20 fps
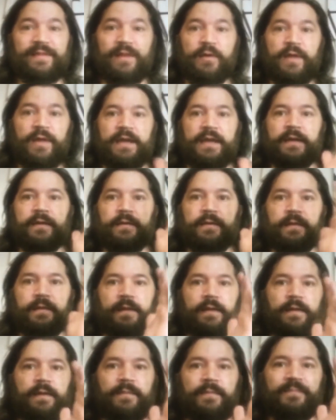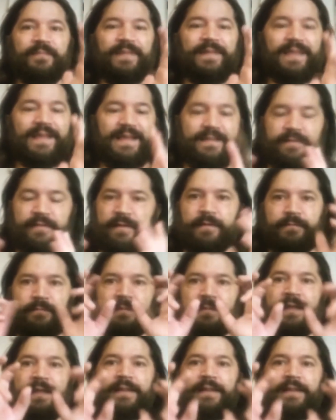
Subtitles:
in the